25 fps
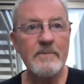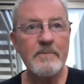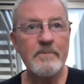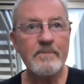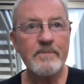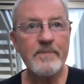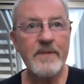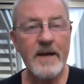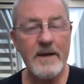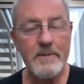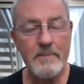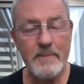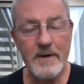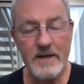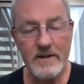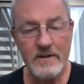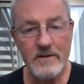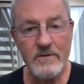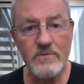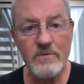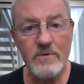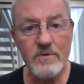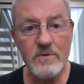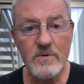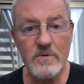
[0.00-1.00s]
They make the
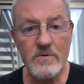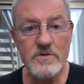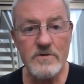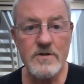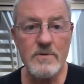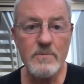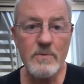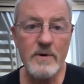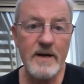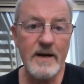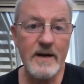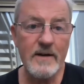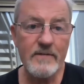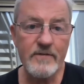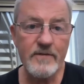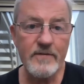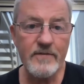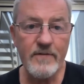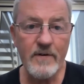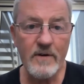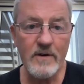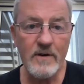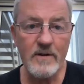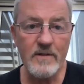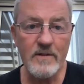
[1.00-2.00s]
rules. We have to
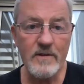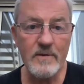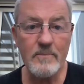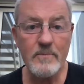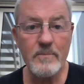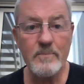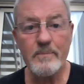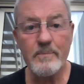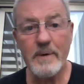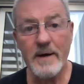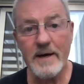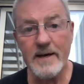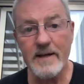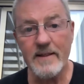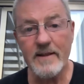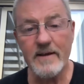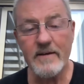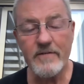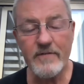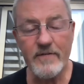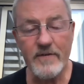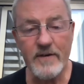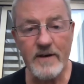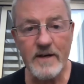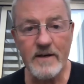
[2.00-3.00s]
follow them, pay their
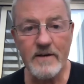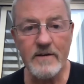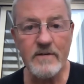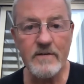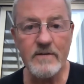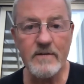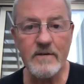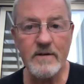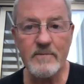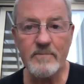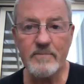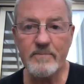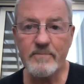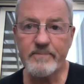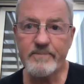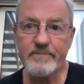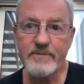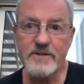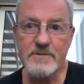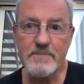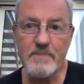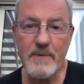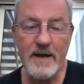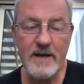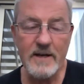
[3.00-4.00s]
fees, and
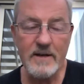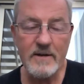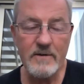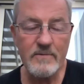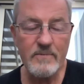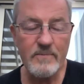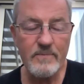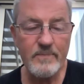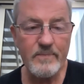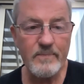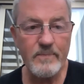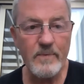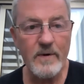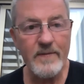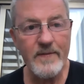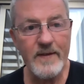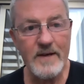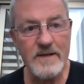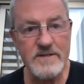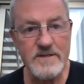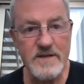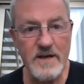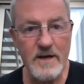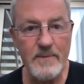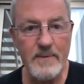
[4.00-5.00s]
spend when they
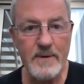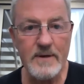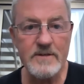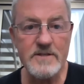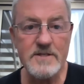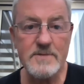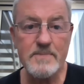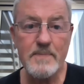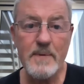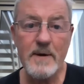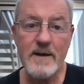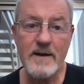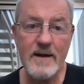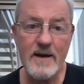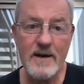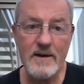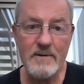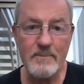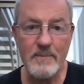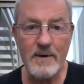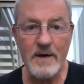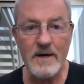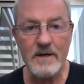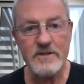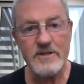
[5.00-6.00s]
say we can spend, how
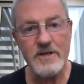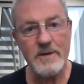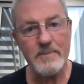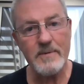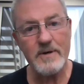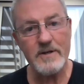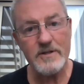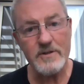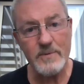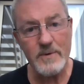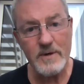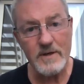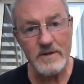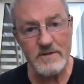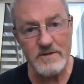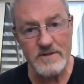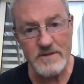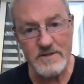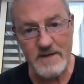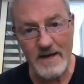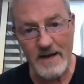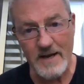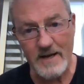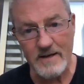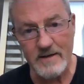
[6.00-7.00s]
much we can
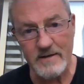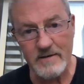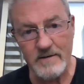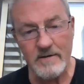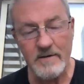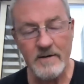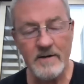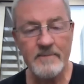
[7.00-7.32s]
send.